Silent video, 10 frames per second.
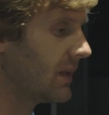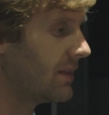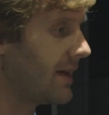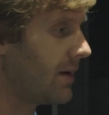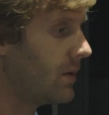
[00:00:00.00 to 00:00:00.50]

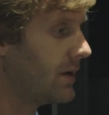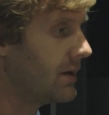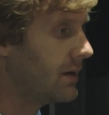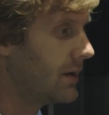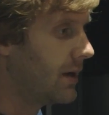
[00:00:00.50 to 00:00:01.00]
That
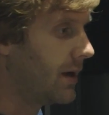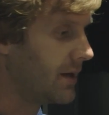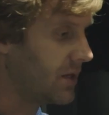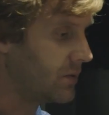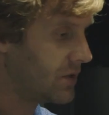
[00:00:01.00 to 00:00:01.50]
one
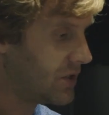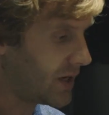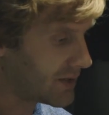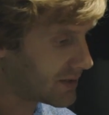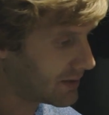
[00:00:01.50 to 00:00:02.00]
you
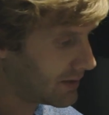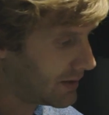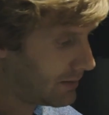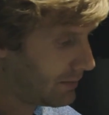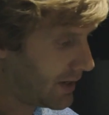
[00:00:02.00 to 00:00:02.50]
adjust
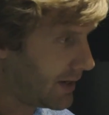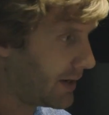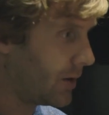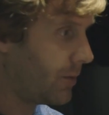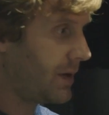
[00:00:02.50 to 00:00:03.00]

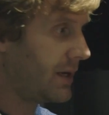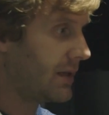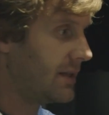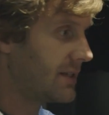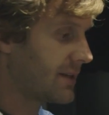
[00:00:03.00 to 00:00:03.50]
by
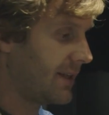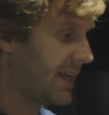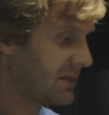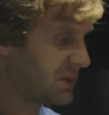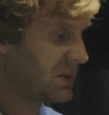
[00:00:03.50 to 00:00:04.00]
opening these
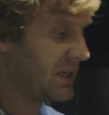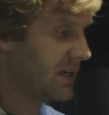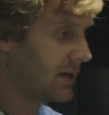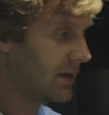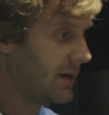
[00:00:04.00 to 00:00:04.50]
clasps
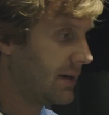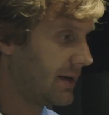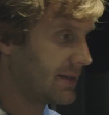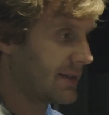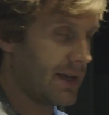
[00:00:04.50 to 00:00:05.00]
here
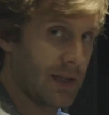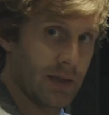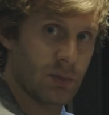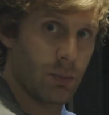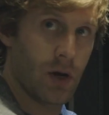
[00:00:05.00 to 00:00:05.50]
and sliding
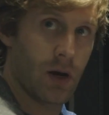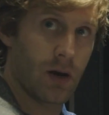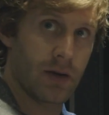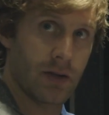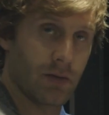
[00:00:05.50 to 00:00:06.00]
this
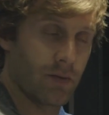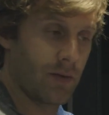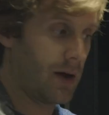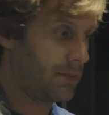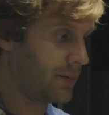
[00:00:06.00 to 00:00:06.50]
bar either
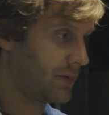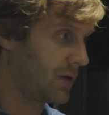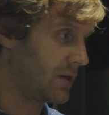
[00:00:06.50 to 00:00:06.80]
up or